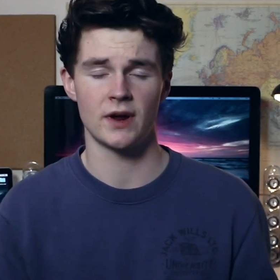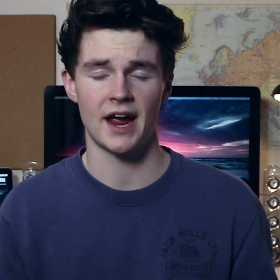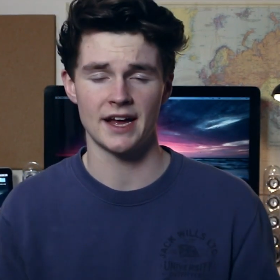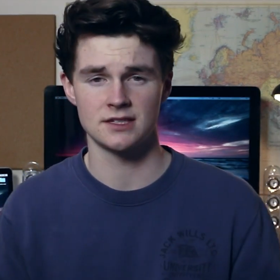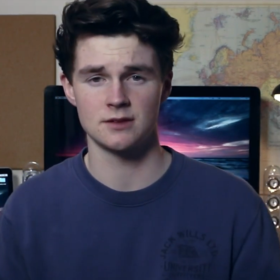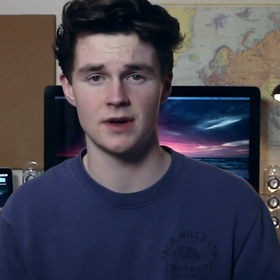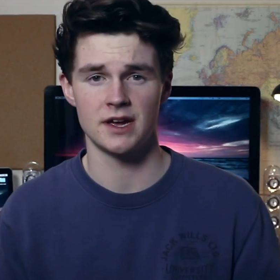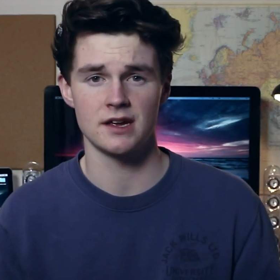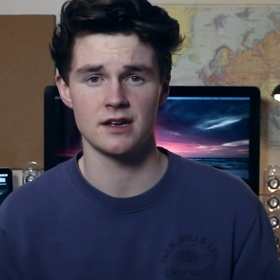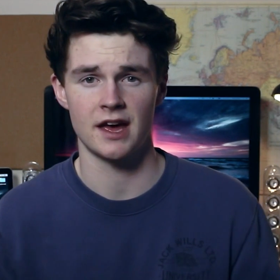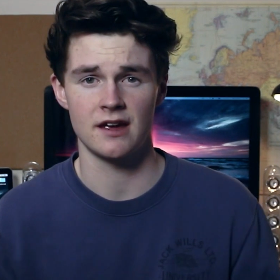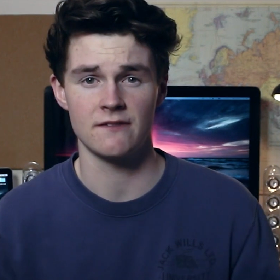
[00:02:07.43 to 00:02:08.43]
we had to
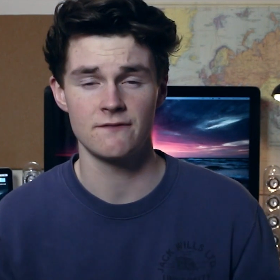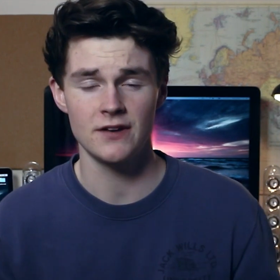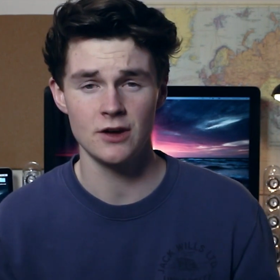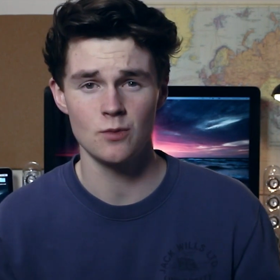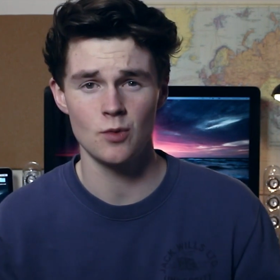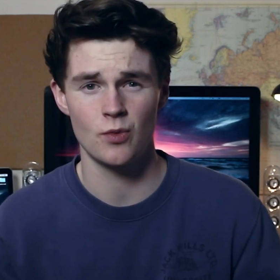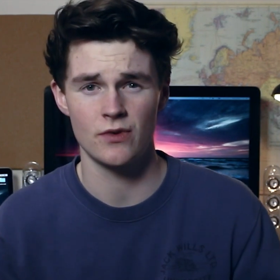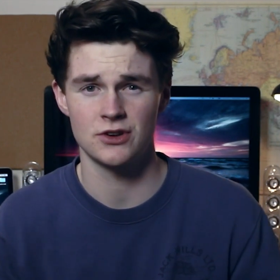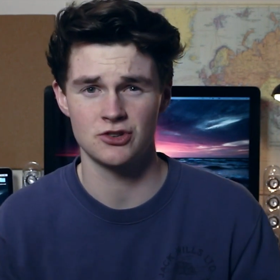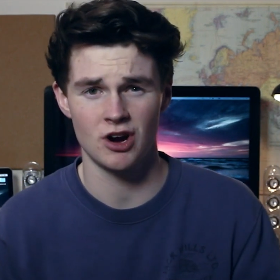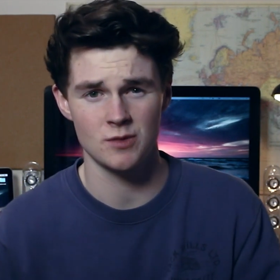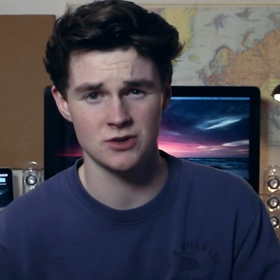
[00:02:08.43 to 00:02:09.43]
make a film with the
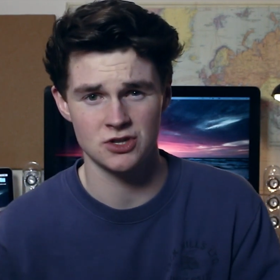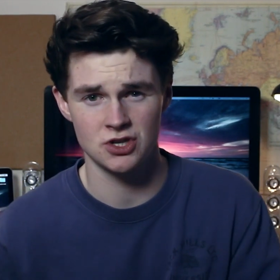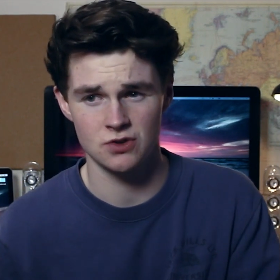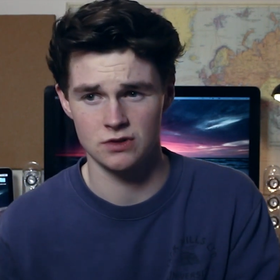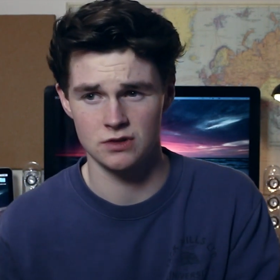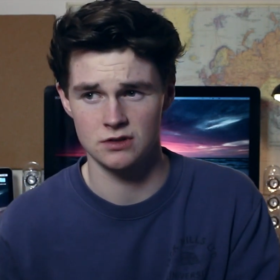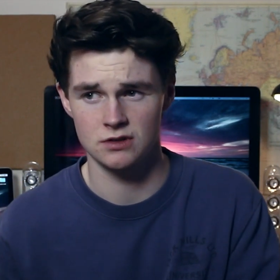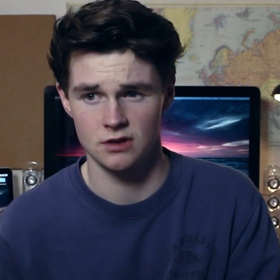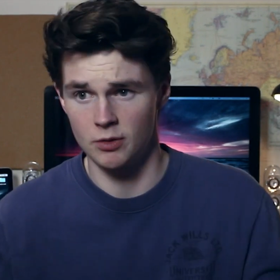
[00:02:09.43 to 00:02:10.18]
drama students,